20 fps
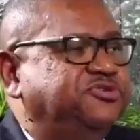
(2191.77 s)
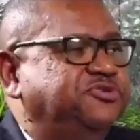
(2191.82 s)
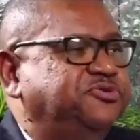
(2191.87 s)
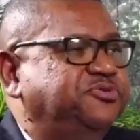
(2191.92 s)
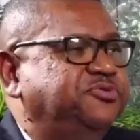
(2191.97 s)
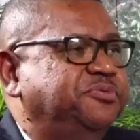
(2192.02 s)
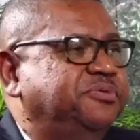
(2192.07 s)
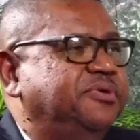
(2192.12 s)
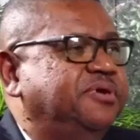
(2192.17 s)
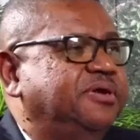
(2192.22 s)

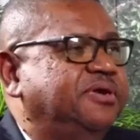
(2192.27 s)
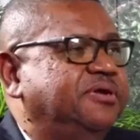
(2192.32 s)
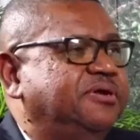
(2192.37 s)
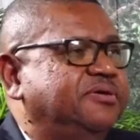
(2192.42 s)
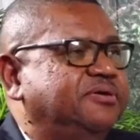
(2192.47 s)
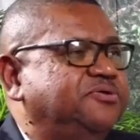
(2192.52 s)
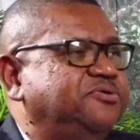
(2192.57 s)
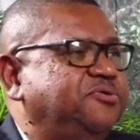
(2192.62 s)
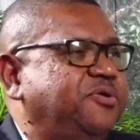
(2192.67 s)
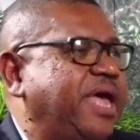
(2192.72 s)
who
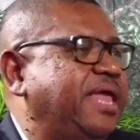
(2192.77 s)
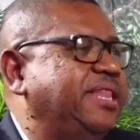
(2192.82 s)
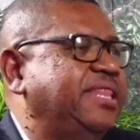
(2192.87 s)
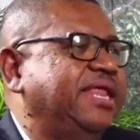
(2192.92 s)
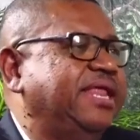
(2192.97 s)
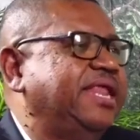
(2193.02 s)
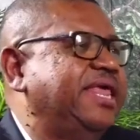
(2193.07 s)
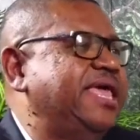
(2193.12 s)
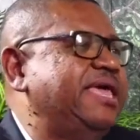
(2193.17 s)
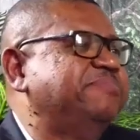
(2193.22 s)
had
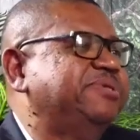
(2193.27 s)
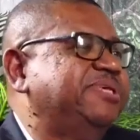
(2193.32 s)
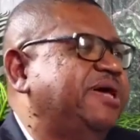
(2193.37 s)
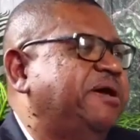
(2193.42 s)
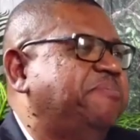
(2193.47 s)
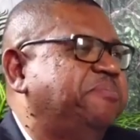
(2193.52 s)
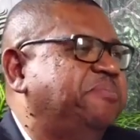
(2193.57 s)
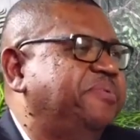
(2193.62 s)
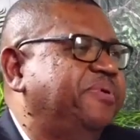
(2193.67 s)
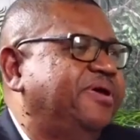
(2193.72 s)
their names
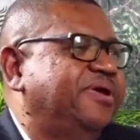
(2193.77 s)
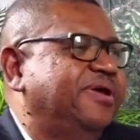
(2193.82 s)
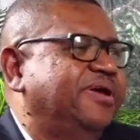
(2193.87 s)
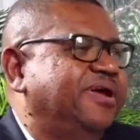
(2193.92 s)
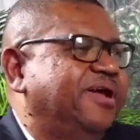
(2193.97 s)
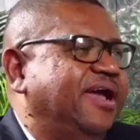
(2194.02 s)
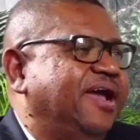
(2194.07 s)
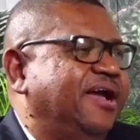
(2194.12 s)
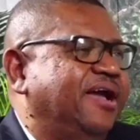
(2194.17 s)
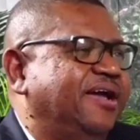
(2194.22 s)
up
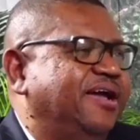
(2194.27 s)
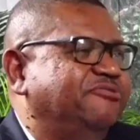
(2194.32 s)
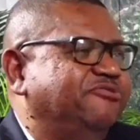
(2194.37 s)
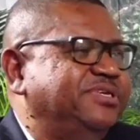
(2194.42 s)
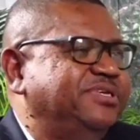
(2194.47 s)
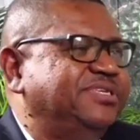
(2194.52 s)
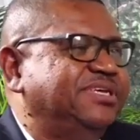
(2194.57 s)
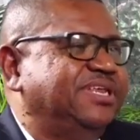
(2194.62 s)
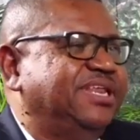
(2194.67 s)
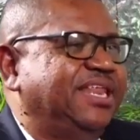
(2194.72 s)

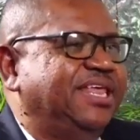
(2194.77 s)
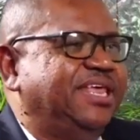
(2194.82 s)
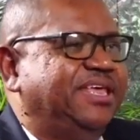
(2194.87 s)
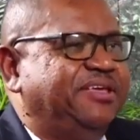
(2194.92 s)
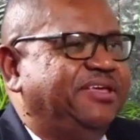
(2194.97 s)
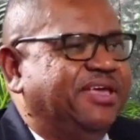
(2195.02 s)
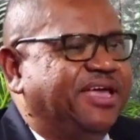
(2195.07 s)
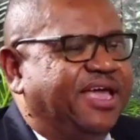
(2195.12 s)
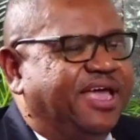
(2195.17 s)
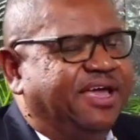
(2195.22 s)
recently,